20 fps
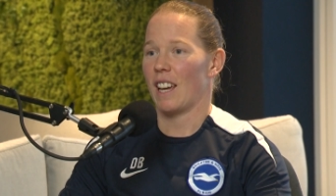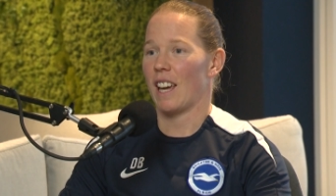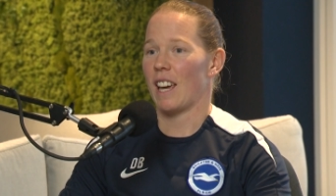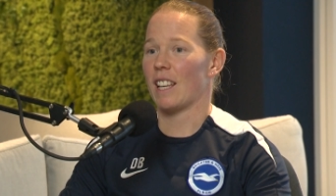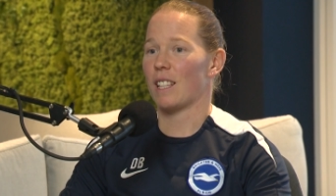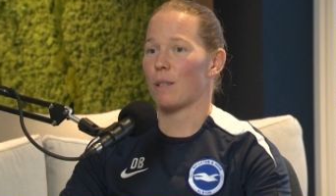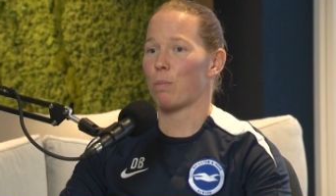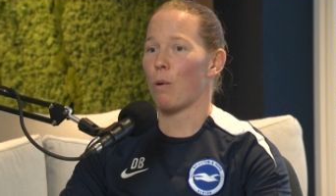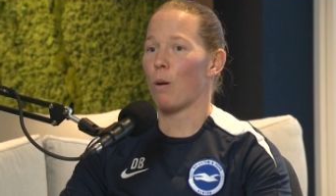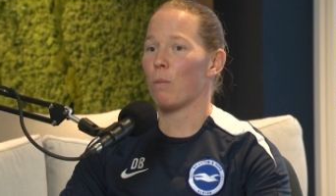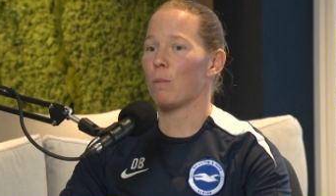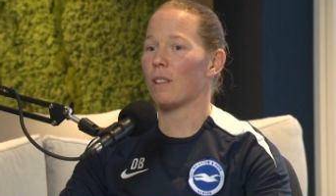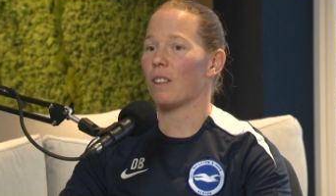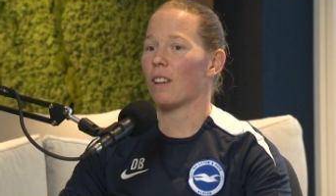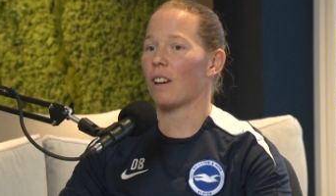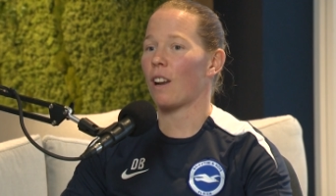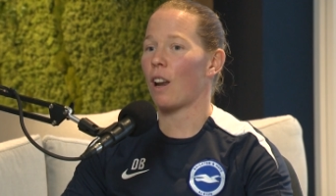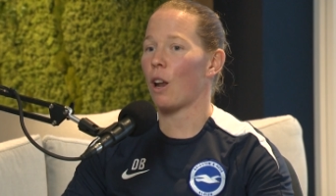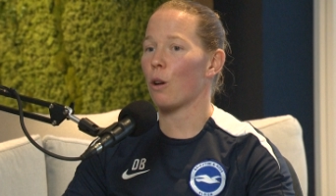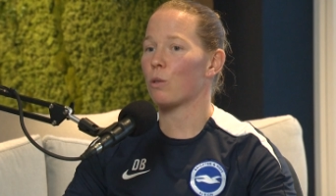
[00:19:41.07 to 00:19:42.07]
it's probably
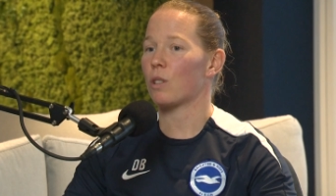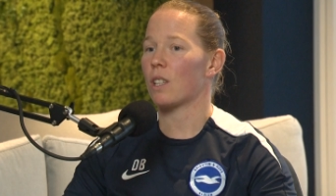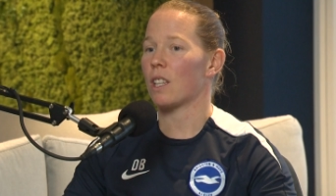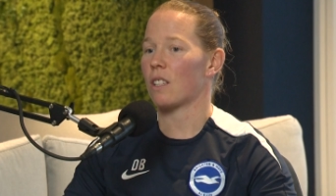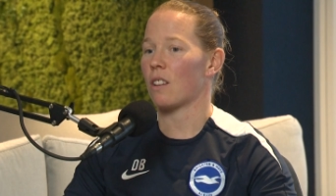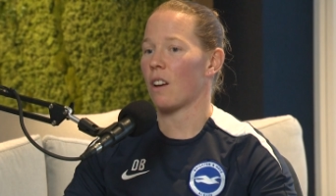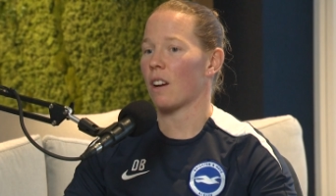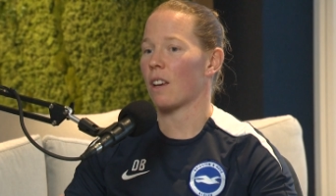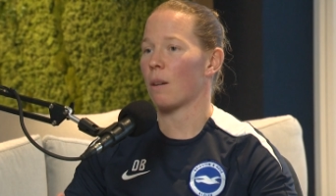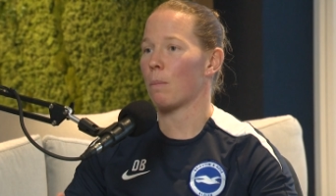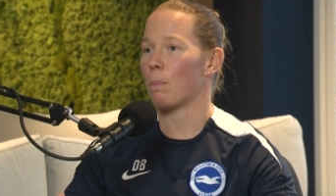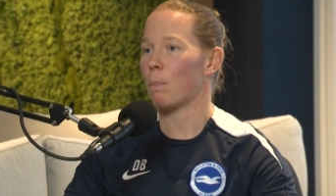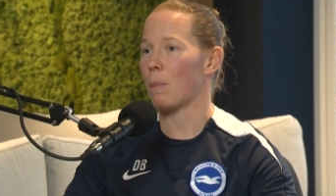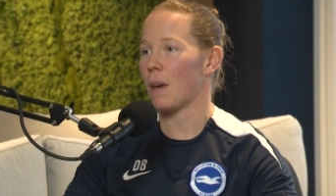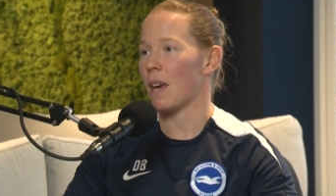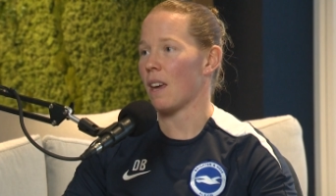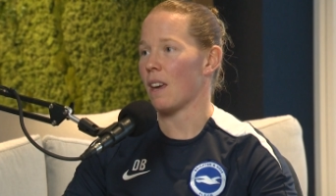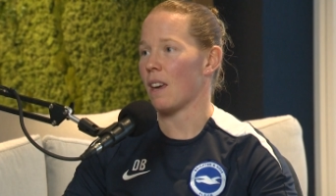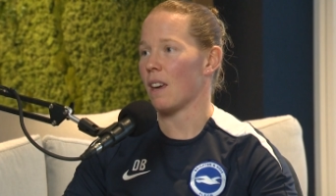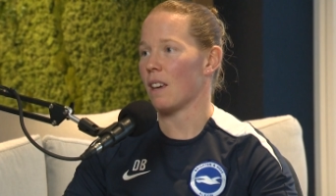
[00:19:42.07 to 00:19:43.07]
the closest I could
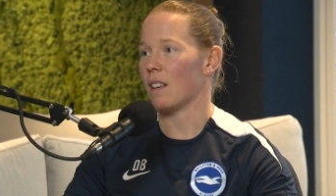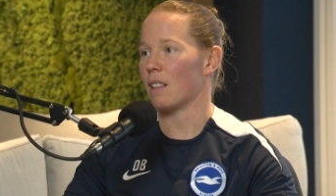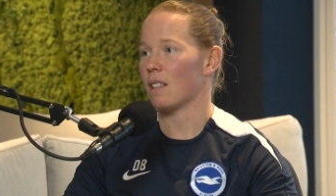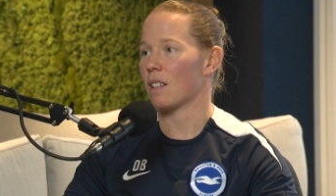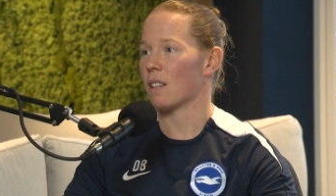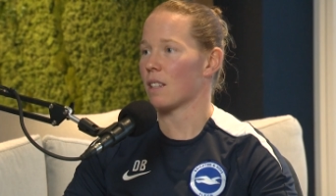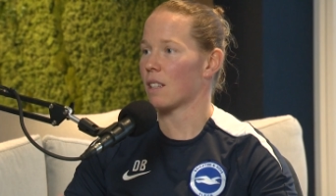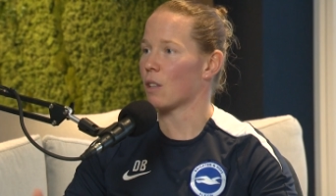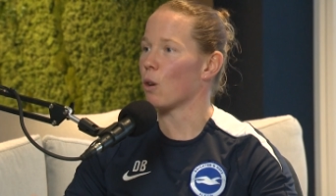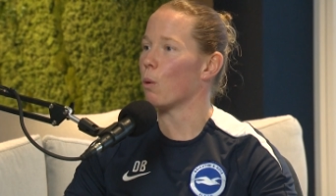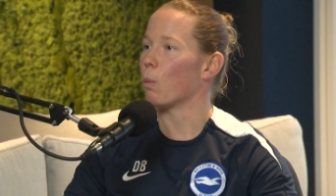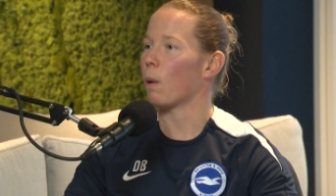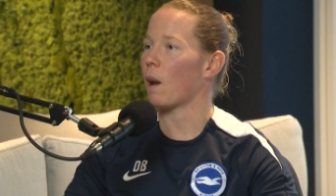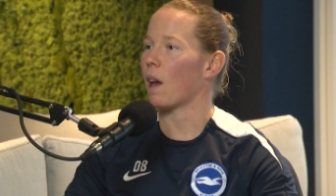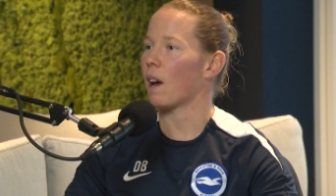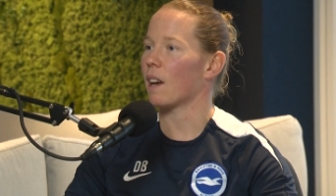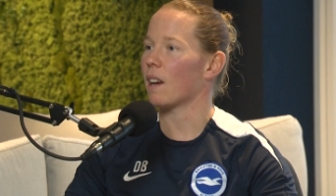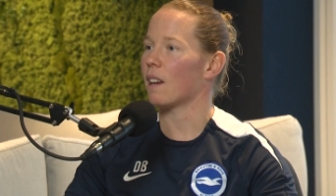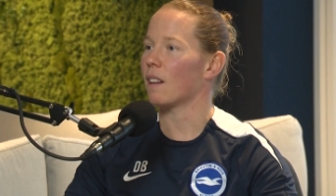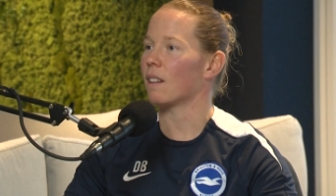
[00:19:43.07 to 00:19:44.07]
be to still
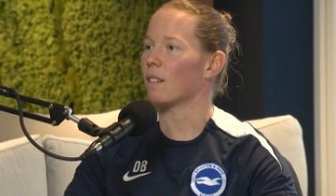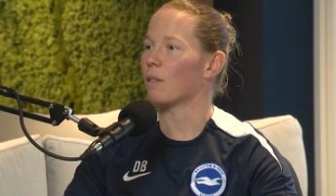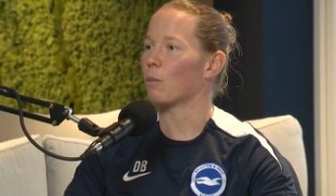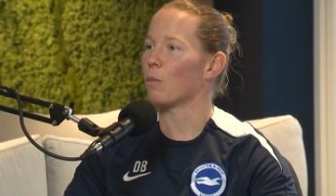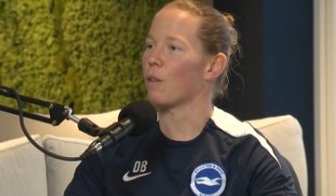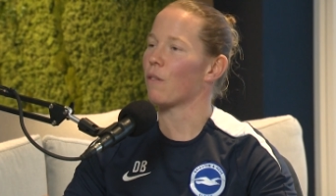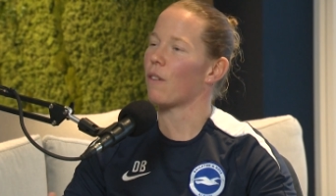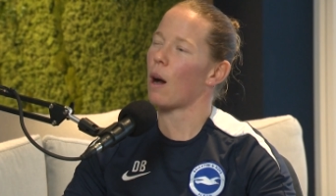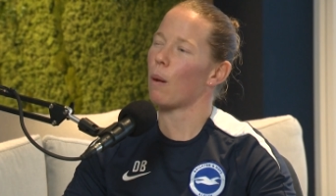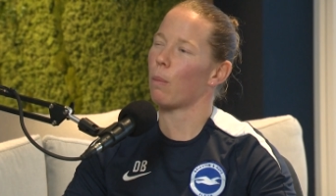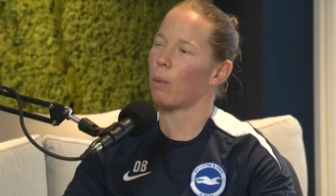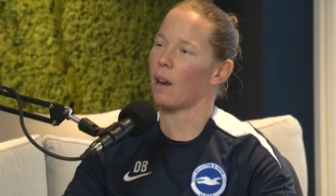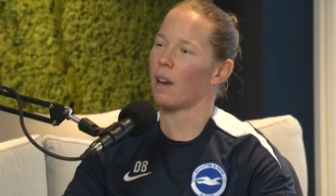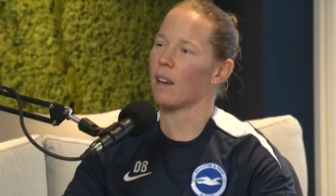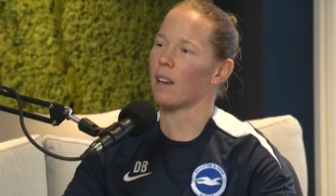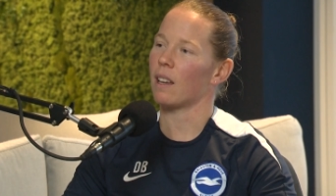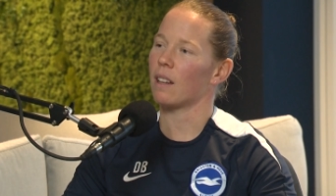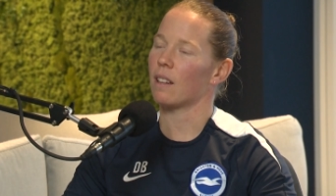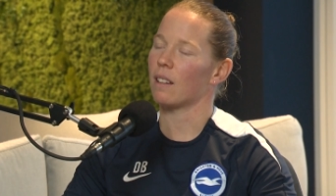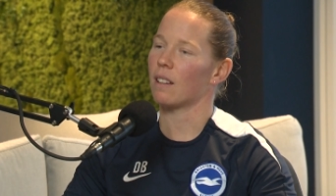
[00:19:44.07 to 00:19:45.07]
playing without
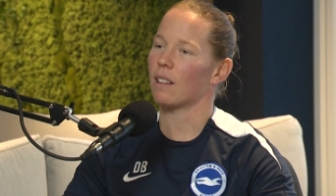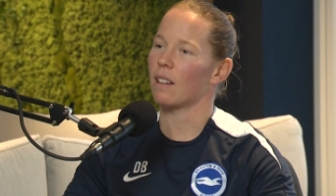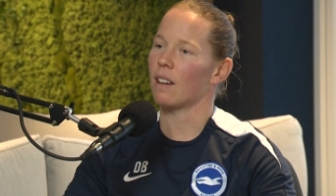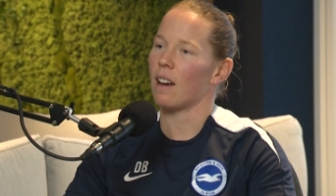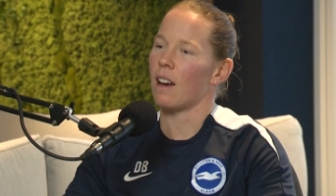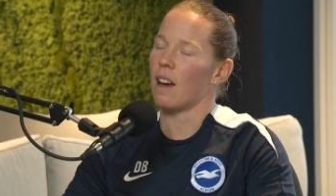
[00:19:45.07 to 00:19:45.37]
playing.